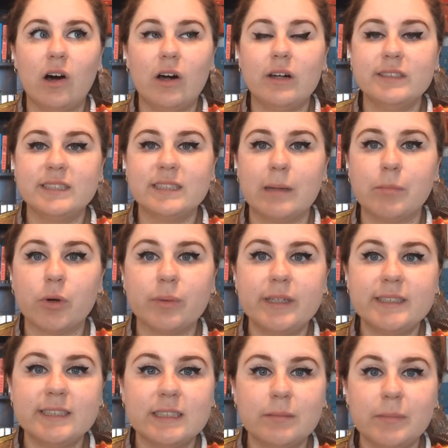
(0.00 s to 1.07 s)
all summer
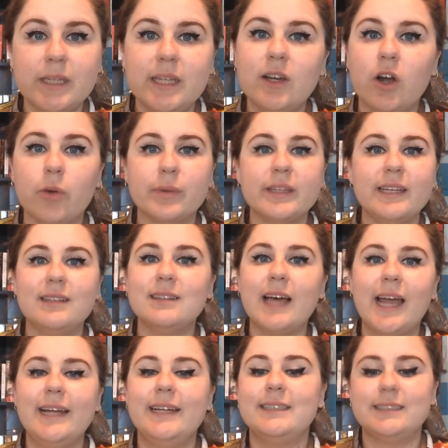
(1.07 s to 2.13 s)
reads to me are really
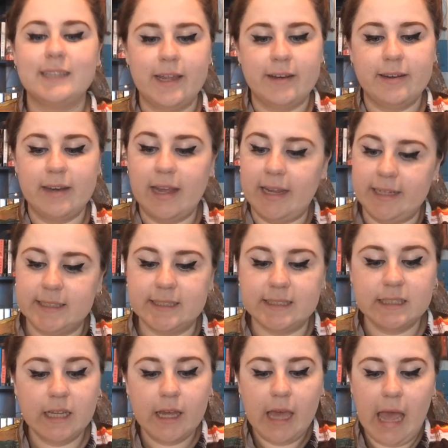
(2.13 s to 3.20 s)
light and
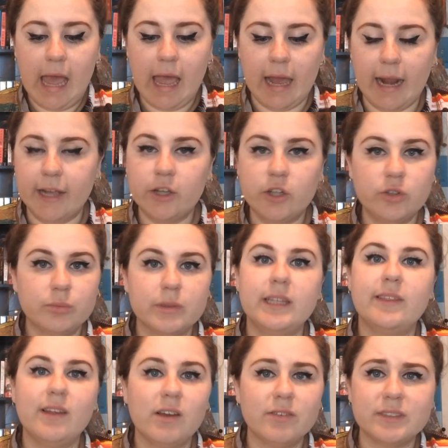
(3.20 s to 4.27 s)
nice, and I couldn't really
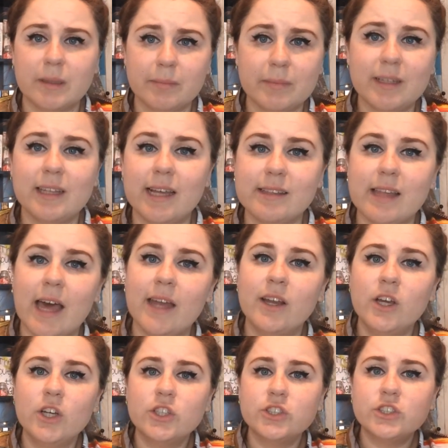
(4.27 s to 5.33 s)
think of something like that.
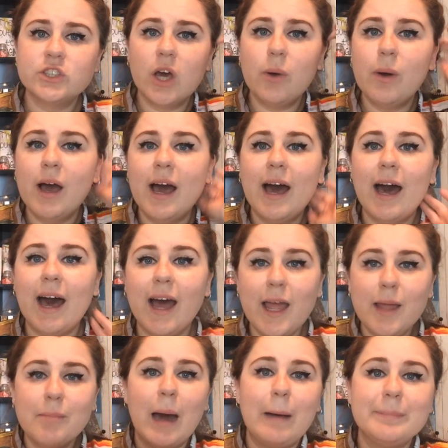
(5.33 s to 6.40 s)
So
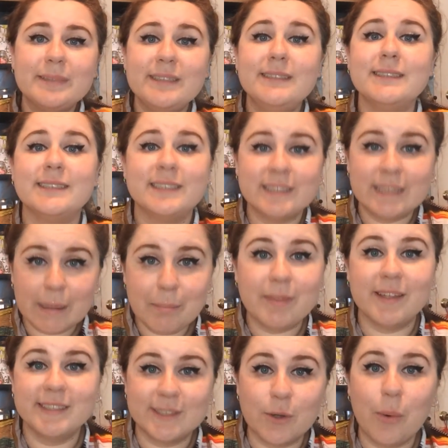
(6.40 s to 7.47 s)
I'm opting to skip
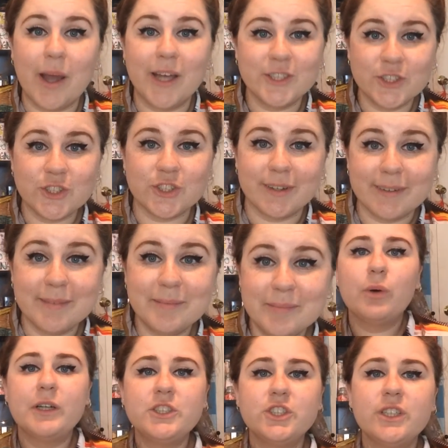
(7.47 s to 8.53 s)
this question.
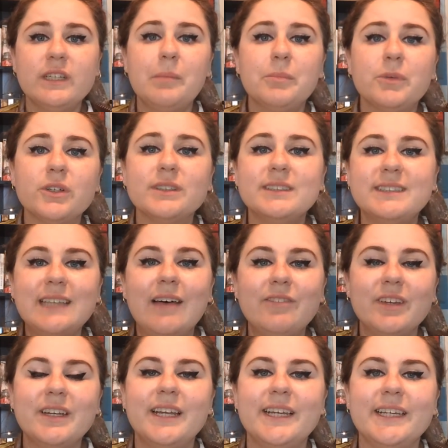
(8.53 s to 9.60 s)
Question number
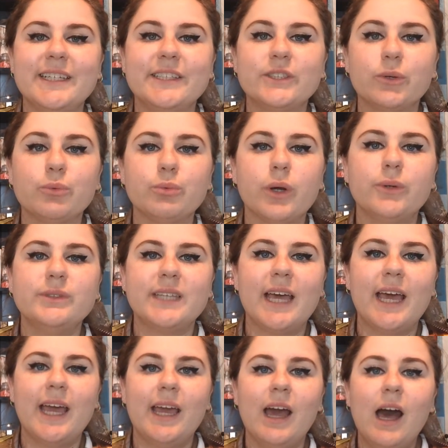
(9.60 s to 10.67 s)
seven is
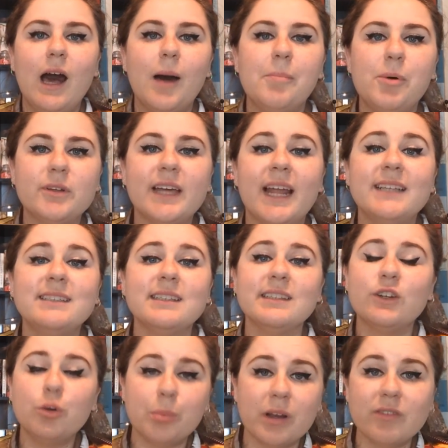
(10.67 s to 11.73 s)
Rosé, a book that has a
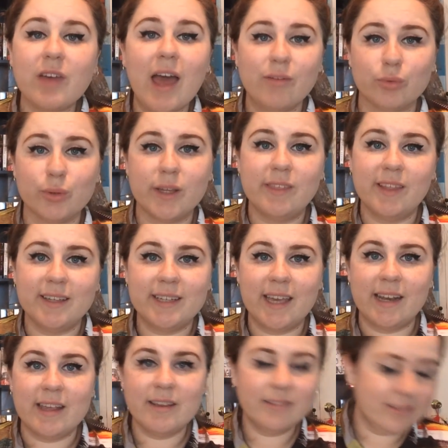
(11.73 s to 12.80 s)
little bit of everything in